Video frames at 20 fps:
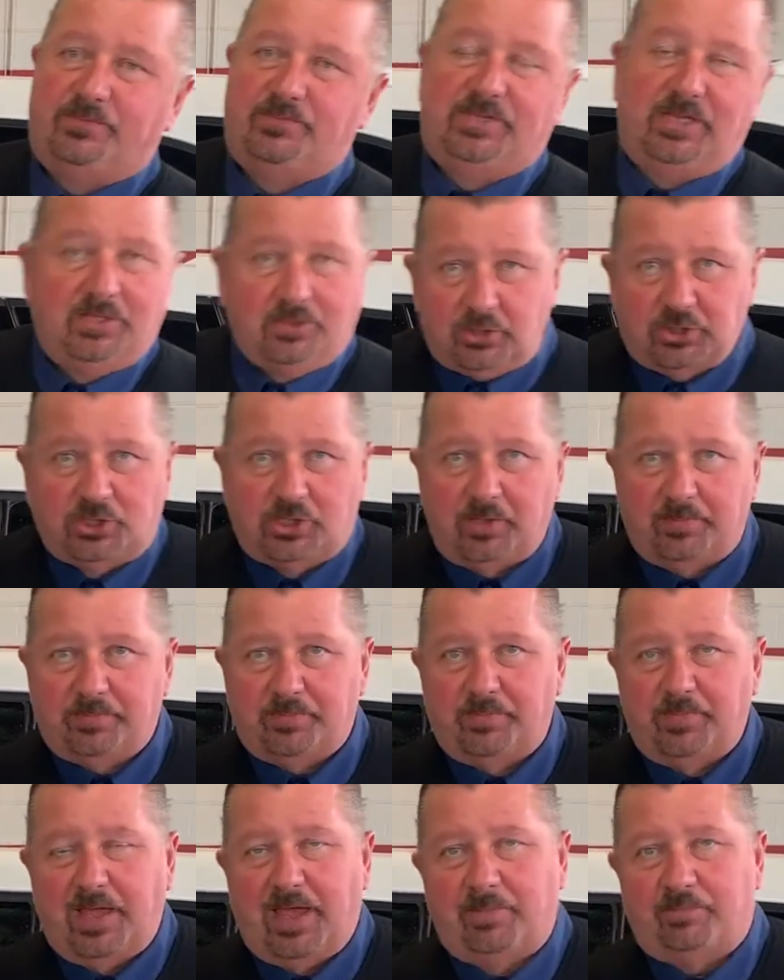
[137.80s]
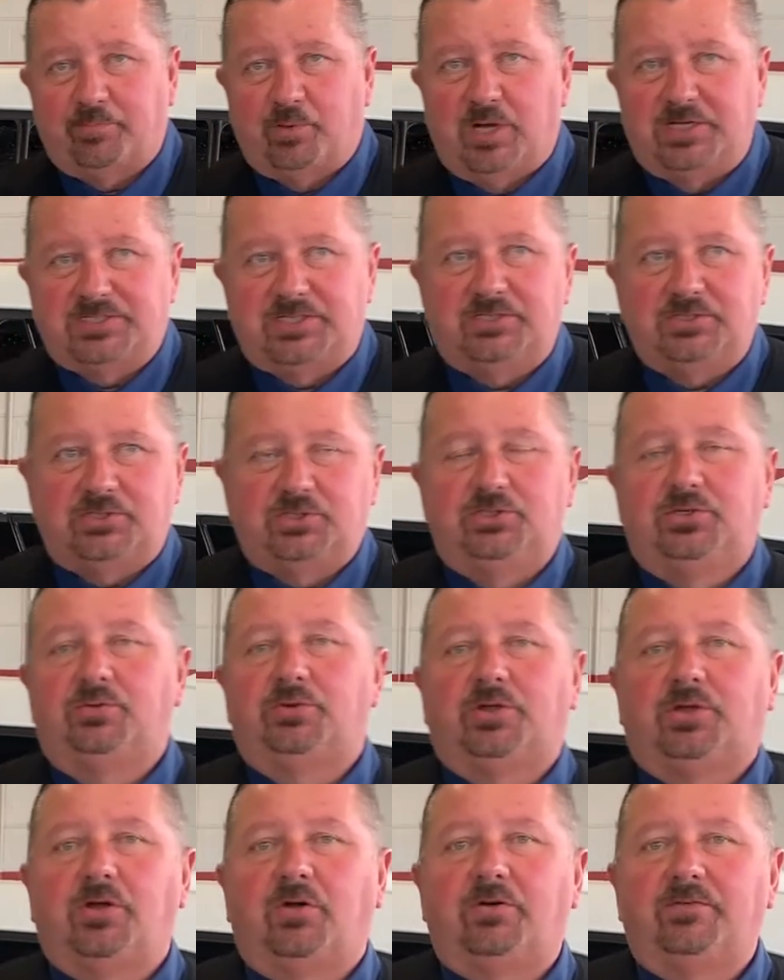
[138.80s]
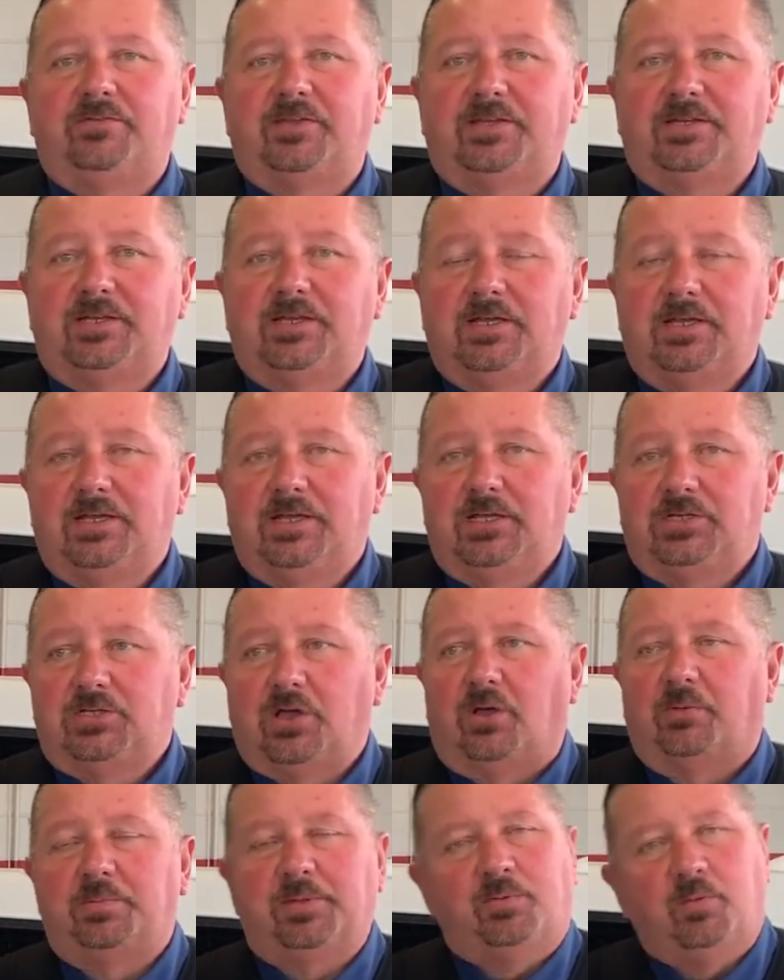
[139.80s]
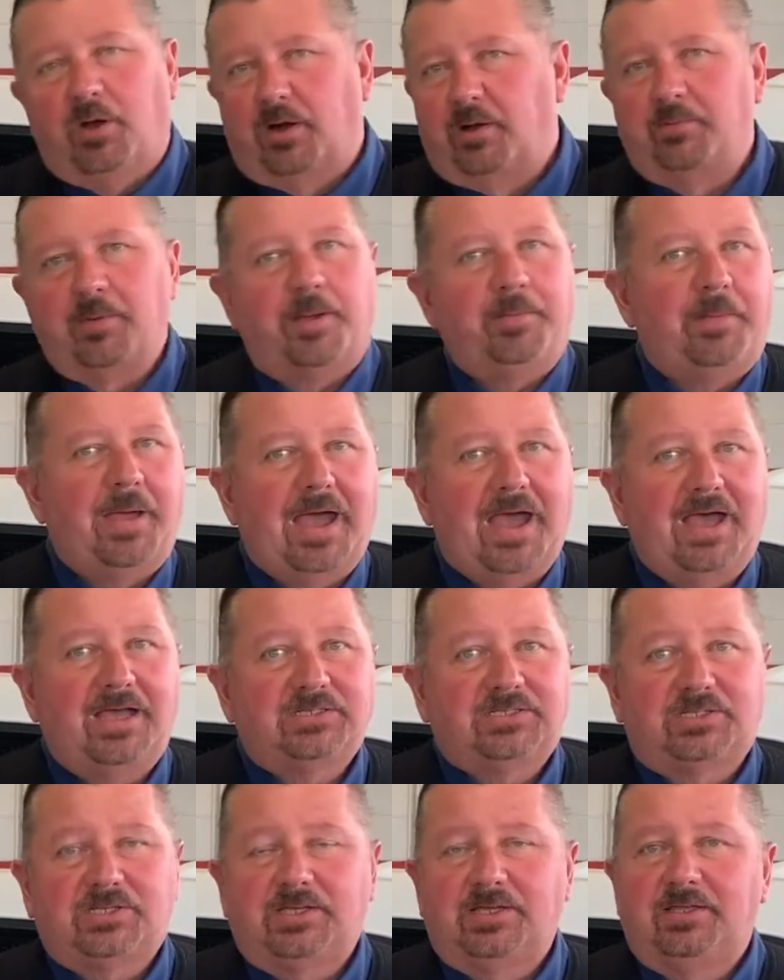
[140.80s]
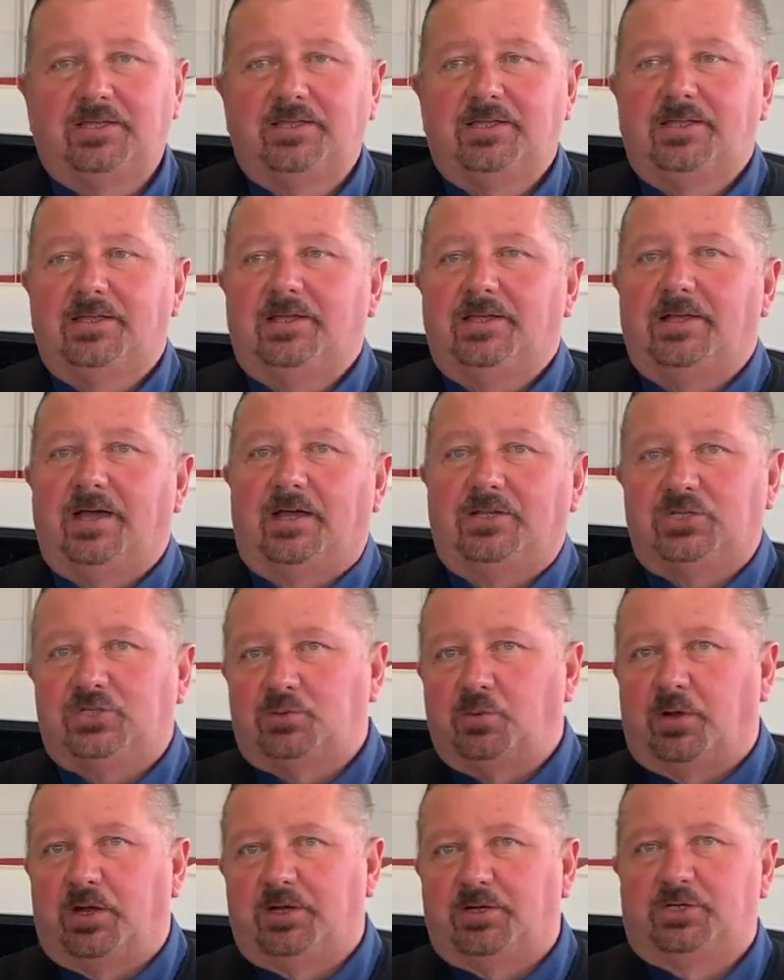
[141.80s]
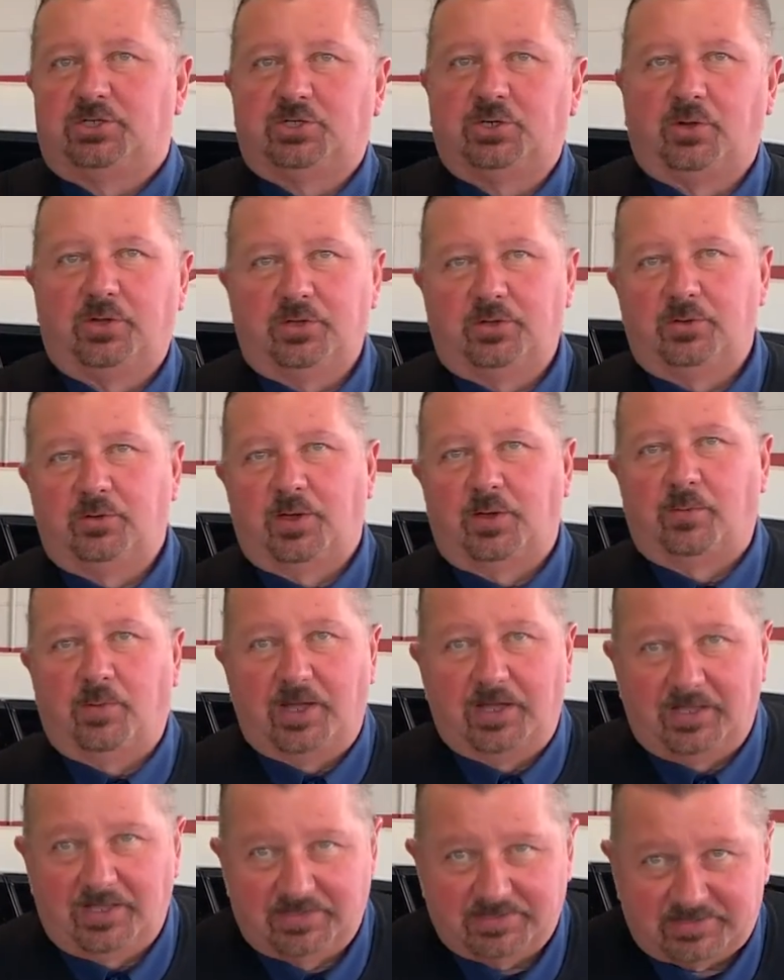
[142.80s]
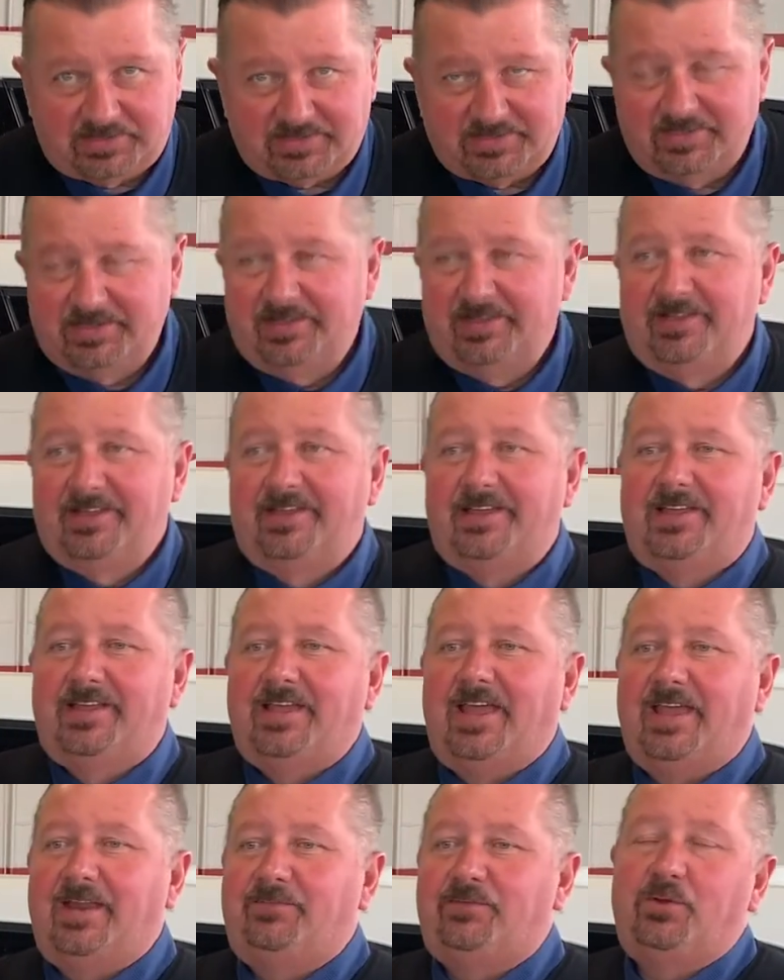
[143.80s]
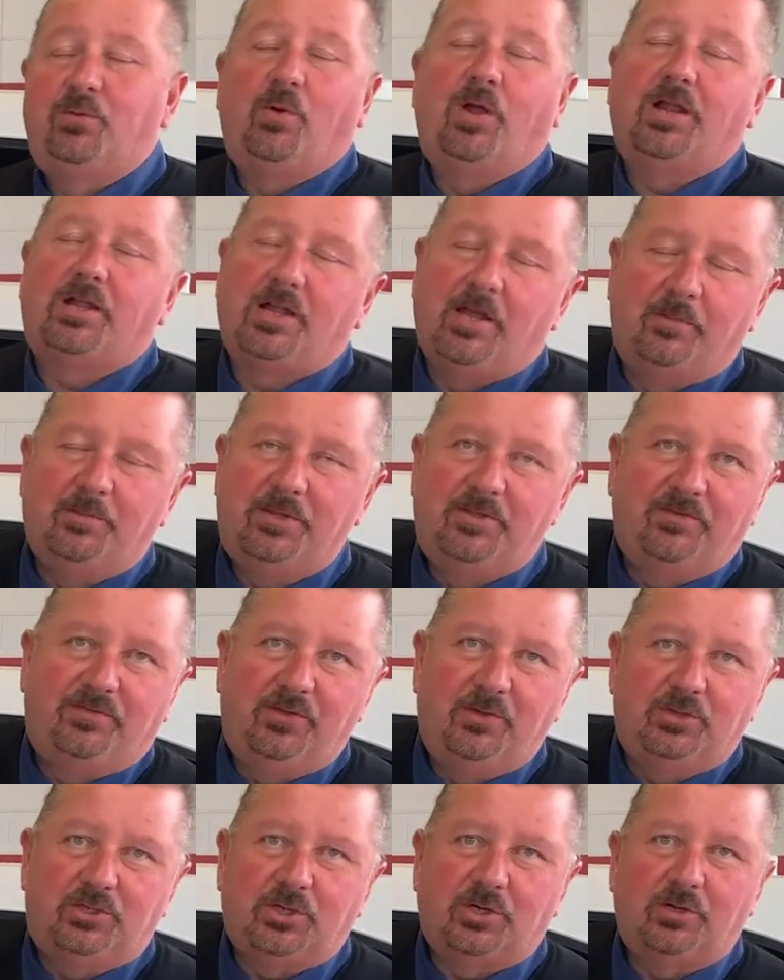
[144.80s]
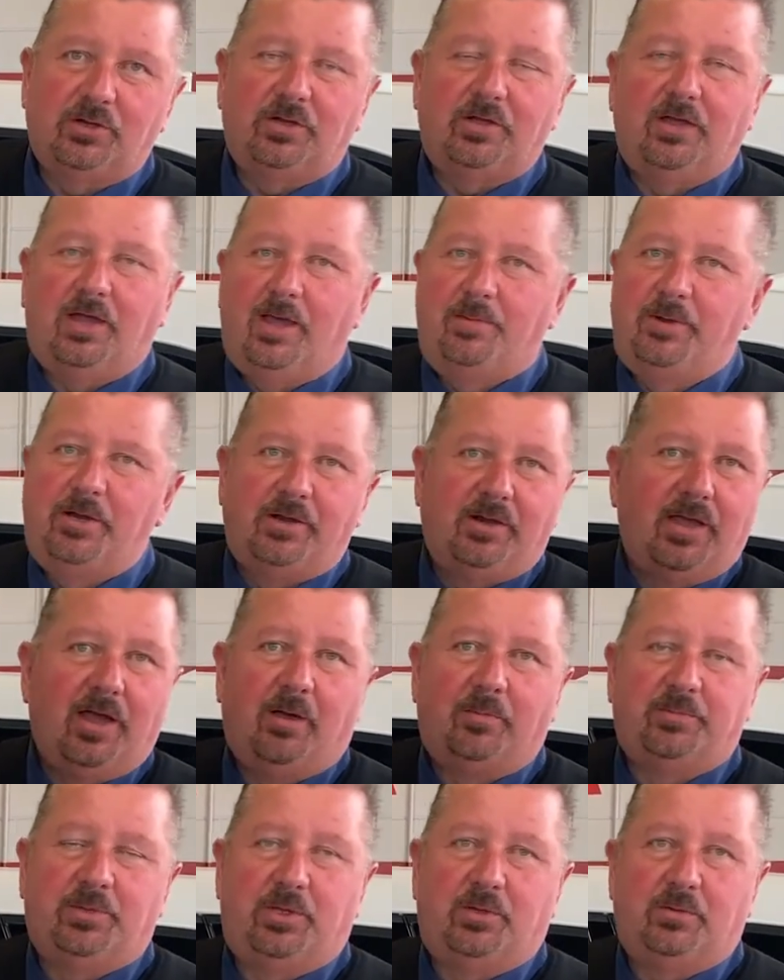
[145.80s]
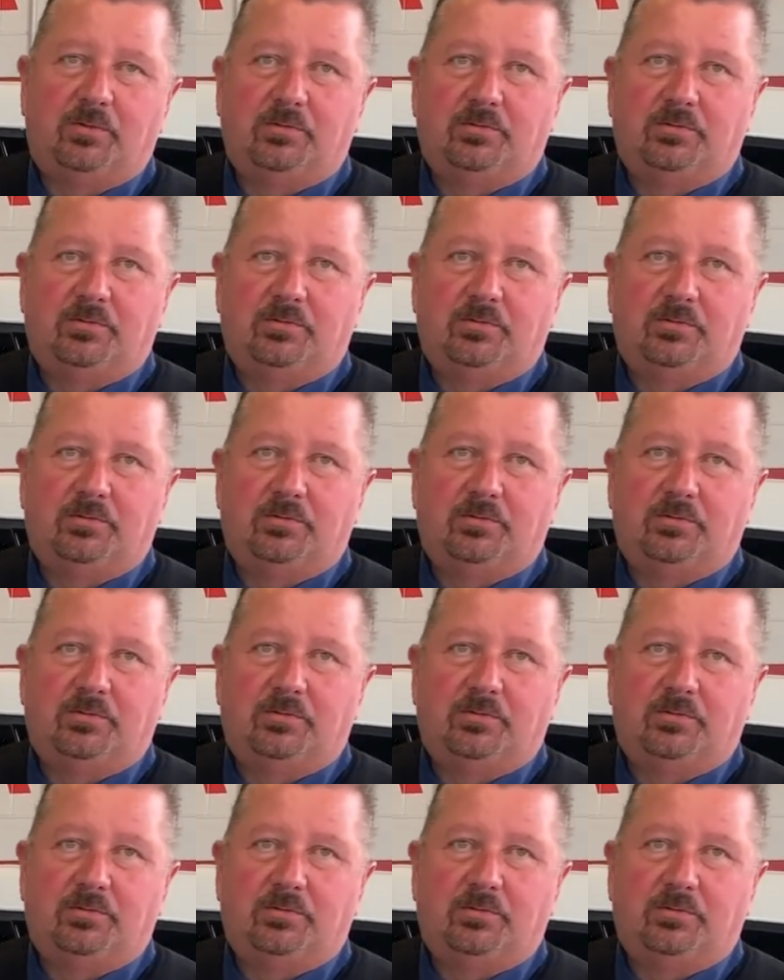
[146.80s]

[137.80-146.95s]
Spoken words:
dealership at present due to COVID, so I'll be wearing my mask. I just wanted to show you who I was. If you want to come in the future, I'm here to help you.